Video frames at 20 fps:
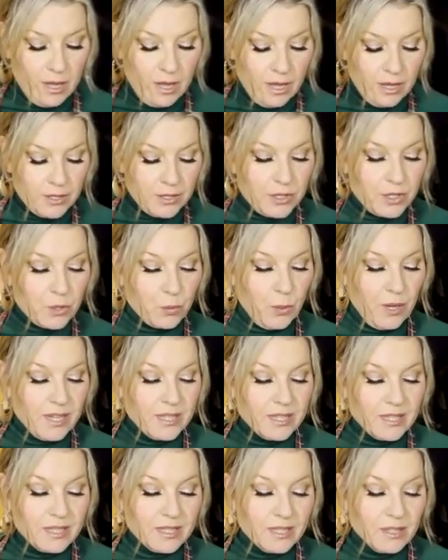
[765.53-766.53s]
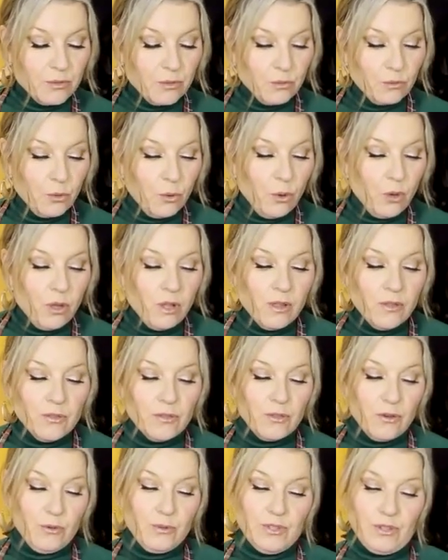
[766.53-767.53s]
Swiss roll.
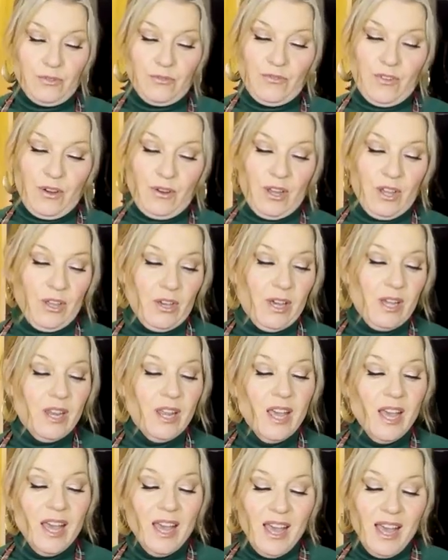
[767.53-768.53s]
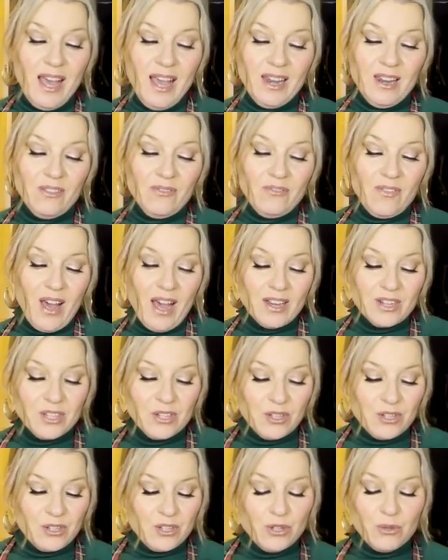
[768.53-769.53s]
Those are very good. And in fact,
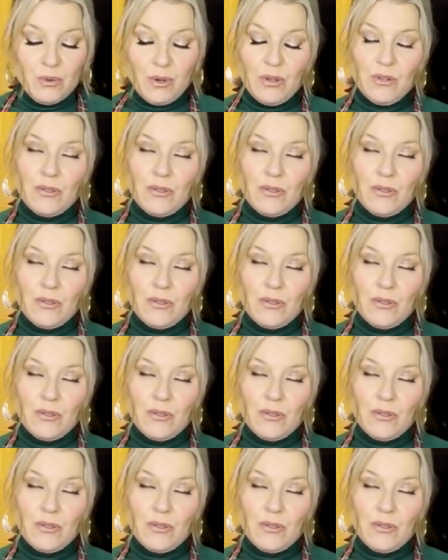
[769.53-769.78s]
you could do all